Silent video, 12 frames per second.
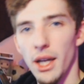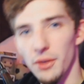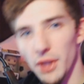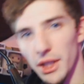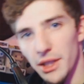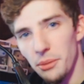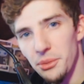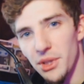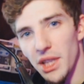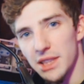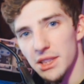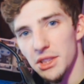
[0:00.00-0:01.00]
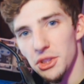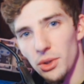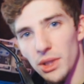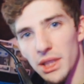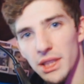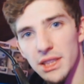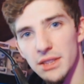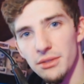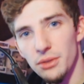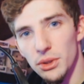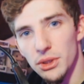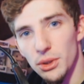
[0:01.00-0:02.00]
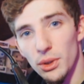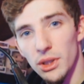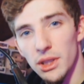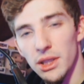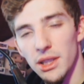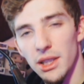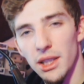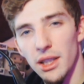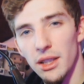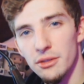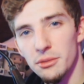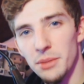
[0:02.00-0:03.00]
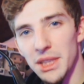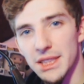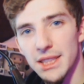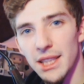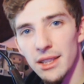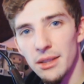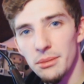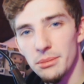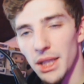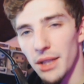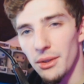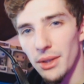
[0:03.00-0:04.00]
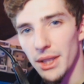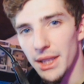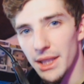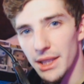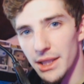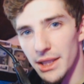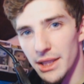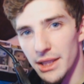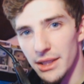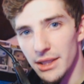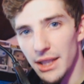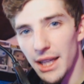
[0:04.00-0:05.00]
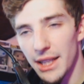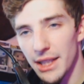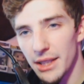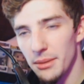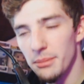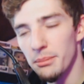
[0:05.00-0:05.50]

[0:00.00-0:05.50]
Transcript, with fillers: I really hope you guys enjoyed this full tour of my setup, not only the edit,